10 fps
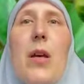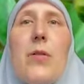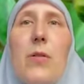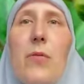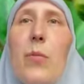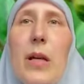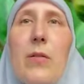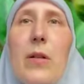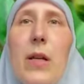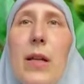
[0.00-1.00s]
So
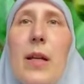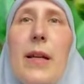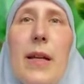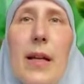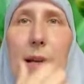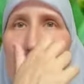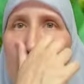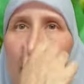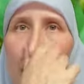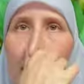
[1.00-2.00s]
belladonna can
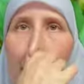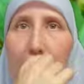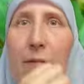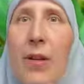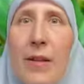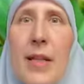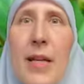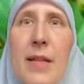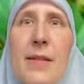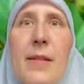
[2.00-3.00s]
help with
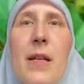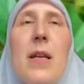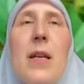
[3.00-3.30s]
these